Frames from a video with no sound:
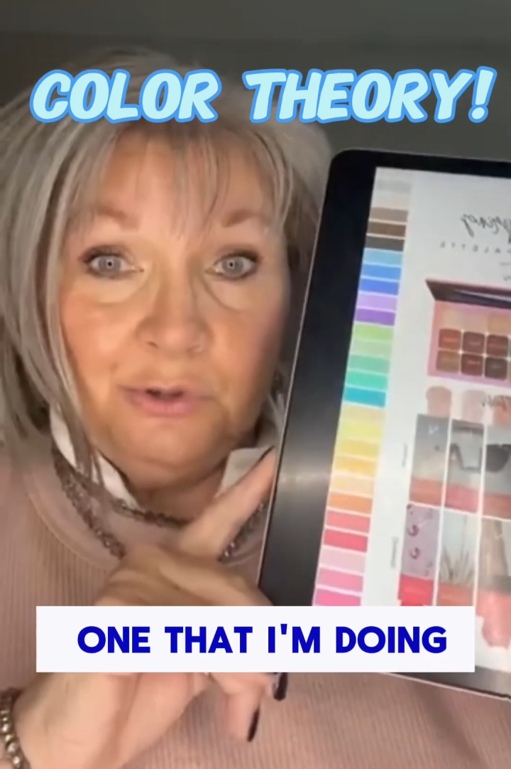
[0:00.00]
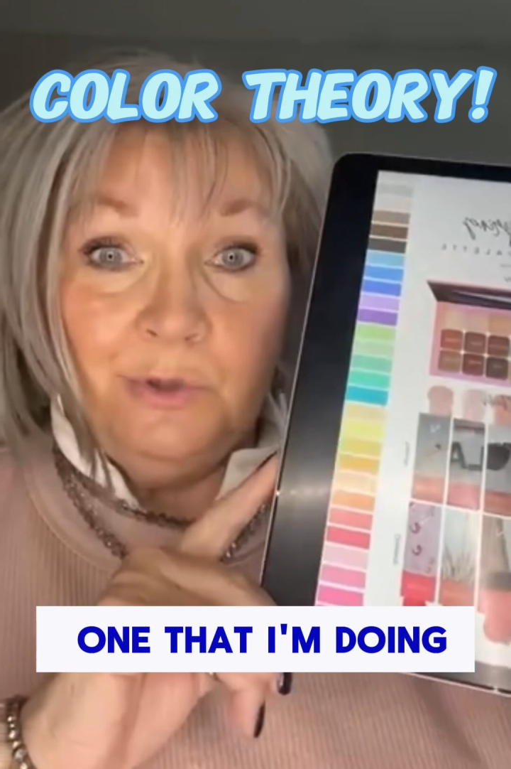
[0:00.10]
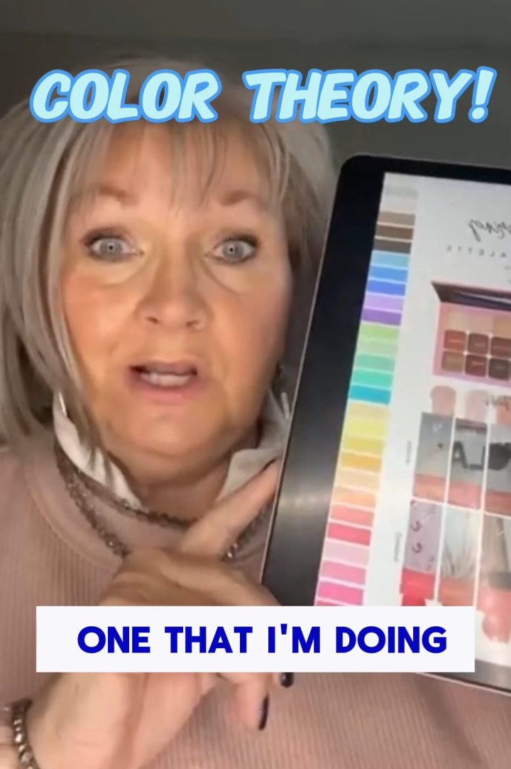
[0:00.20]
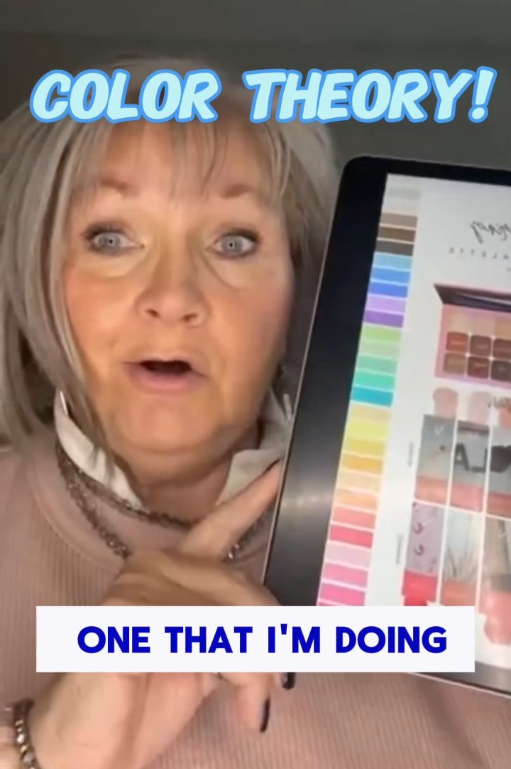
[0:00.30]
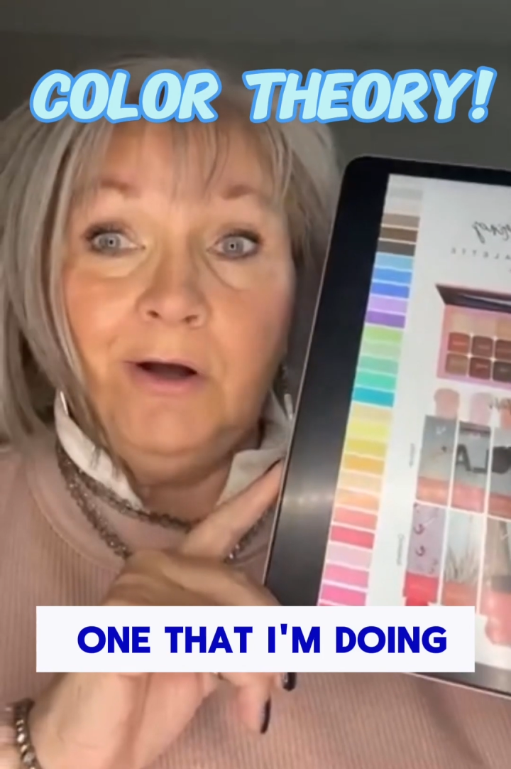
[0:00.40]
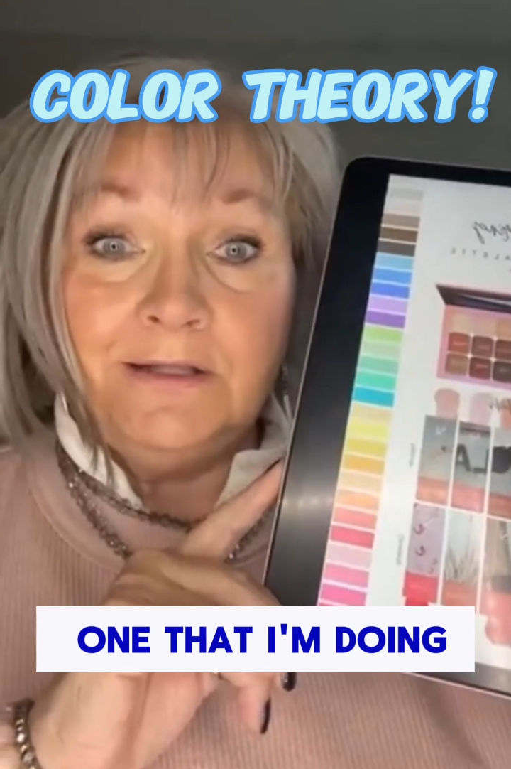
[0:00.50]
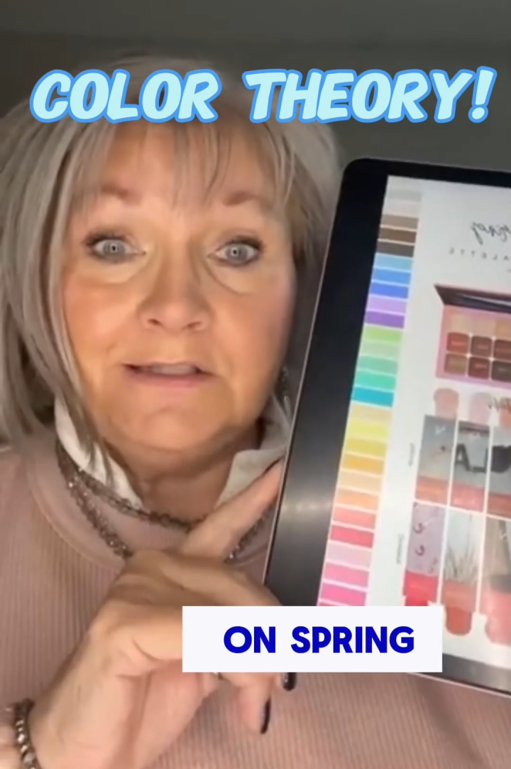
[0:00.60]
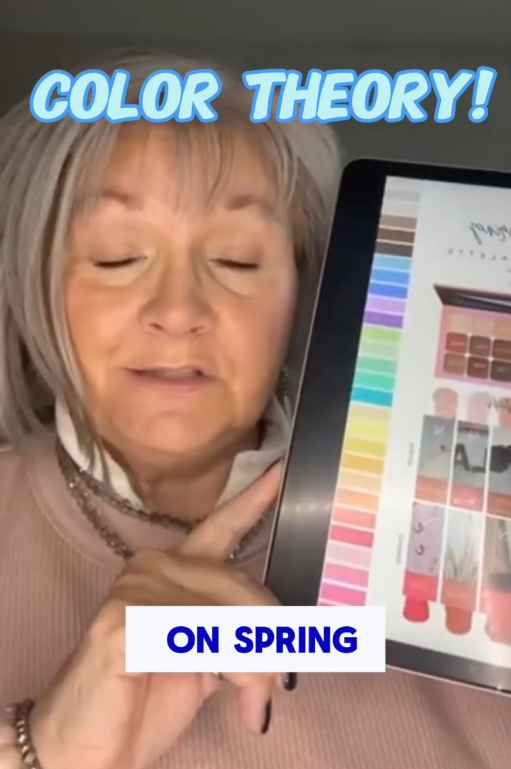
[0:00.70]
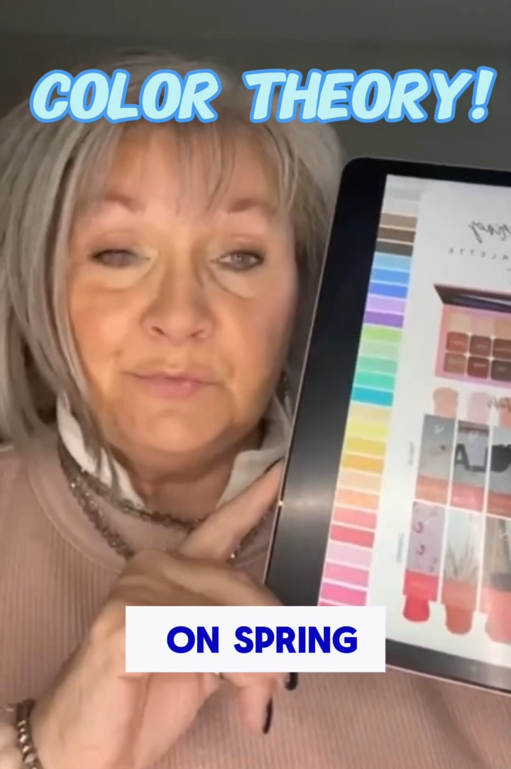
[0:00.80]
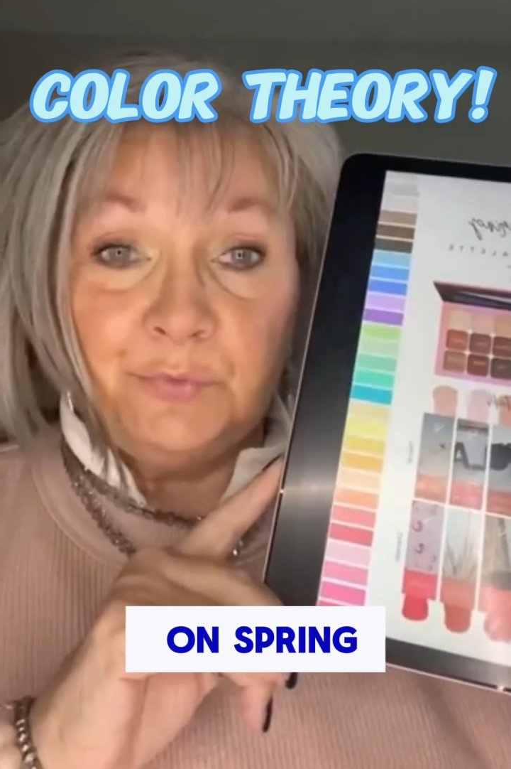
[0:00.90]
doing
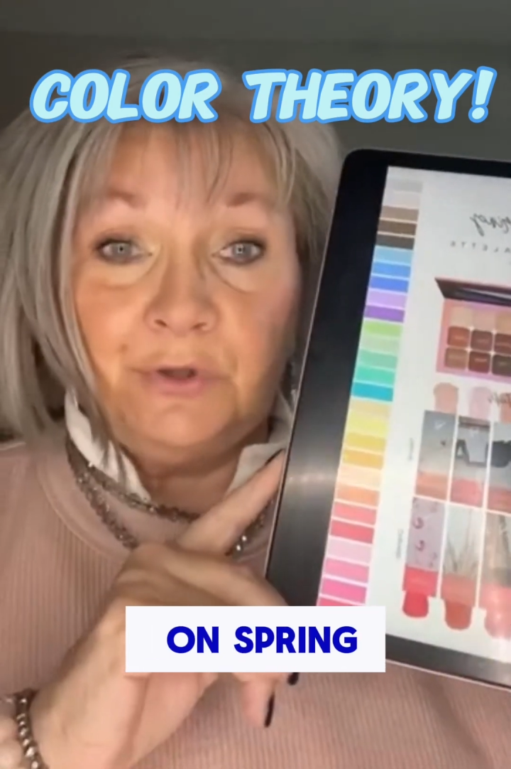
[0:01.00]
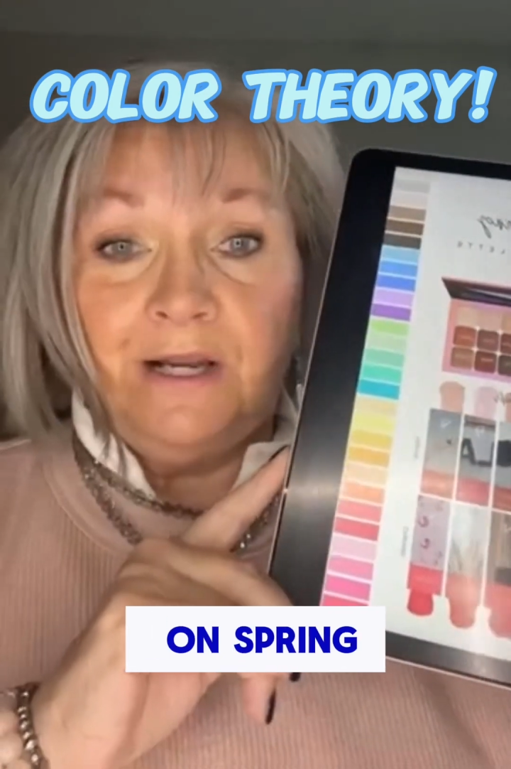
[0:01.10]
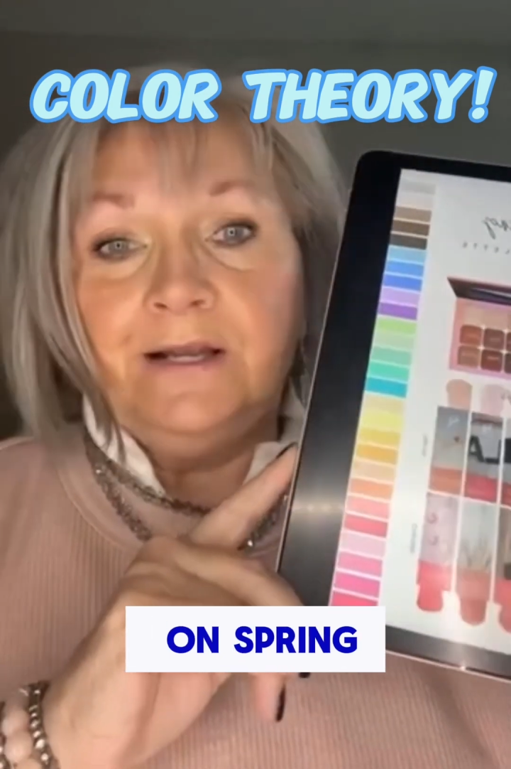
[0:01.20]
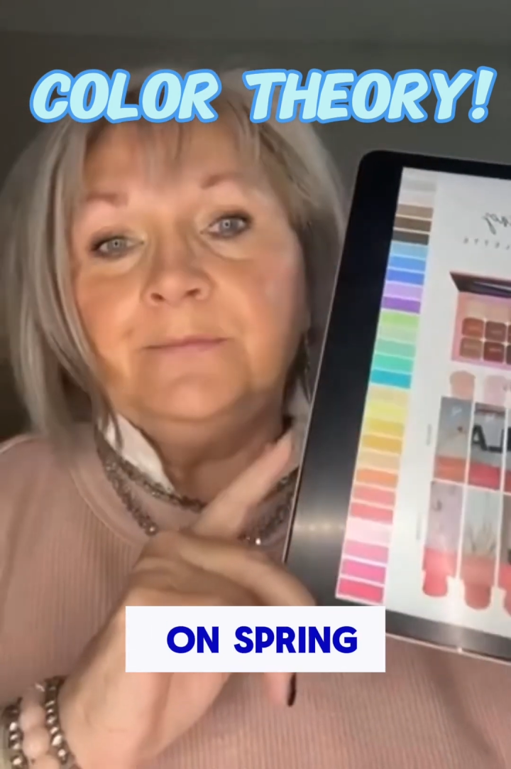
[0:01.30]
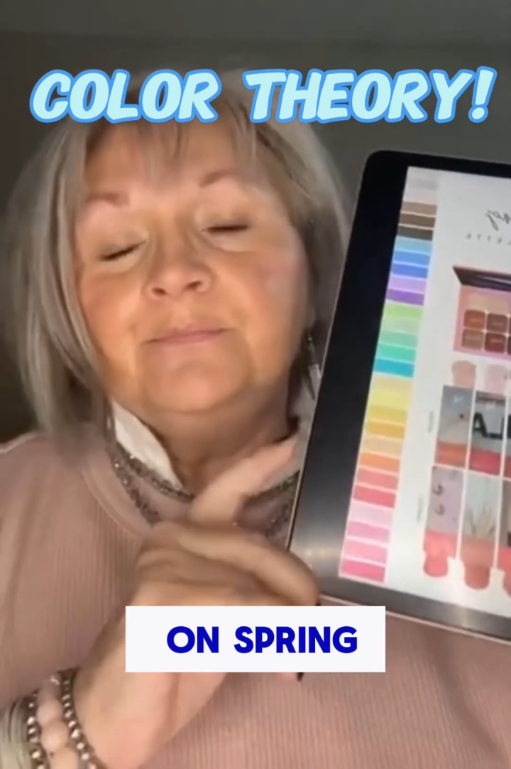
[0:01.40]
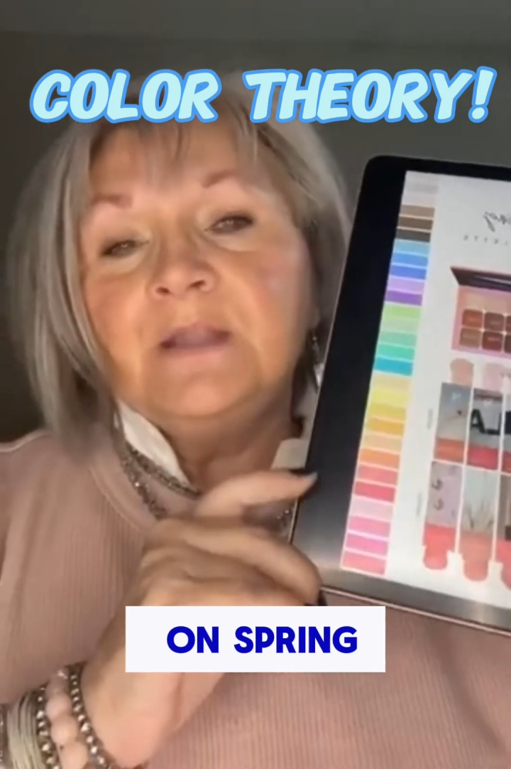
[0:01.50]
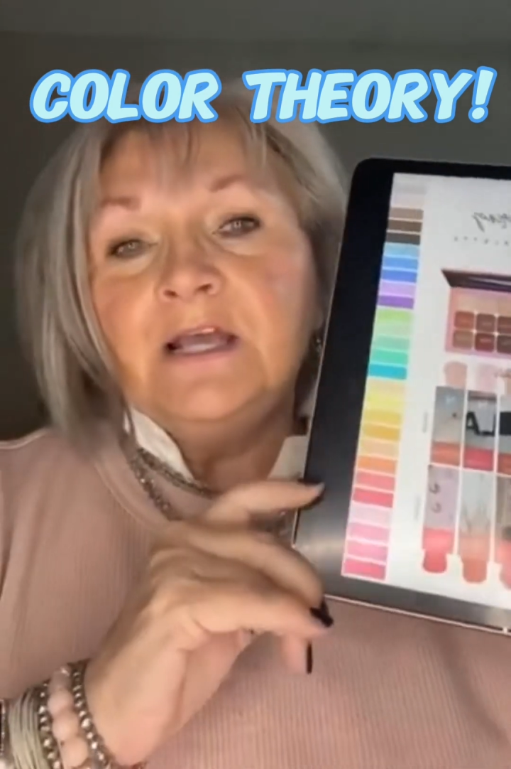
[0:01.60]
on spring.